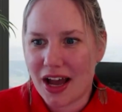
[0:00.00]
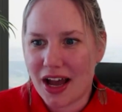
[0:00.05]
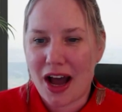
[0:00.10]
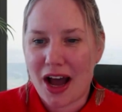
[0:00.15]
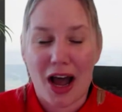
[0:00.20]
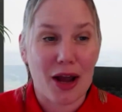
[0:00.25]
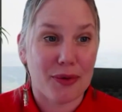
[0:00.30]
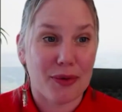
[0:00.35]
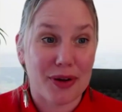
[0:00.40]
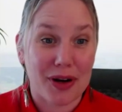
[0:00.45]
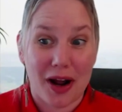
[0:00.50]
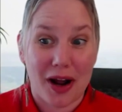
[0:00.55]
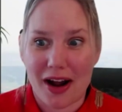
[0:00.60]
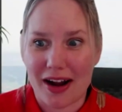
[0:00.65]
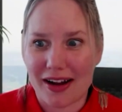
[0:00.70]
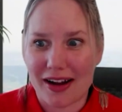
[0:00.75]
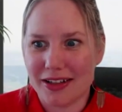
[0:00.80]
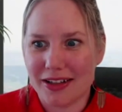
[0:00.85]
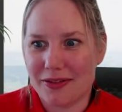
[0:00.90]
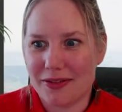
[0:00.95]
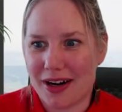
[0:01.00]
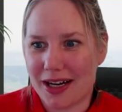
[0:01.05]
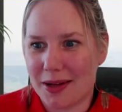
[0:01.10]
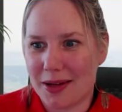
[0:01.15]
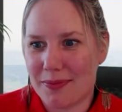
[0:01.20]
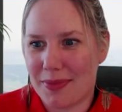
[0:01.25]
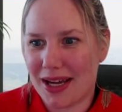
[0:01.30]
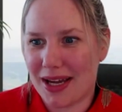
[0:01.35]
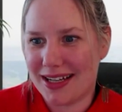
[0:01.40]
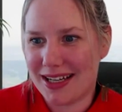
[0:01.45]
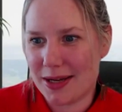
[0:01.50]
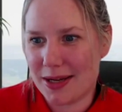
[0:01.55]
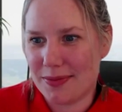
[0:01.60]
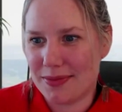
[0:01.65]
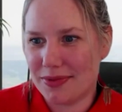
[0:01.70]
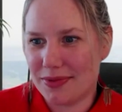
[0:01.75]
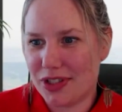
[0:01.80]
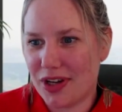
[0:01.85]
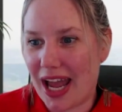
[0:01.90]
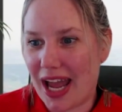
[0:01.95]
I would highly recommend him
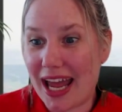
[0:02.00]
to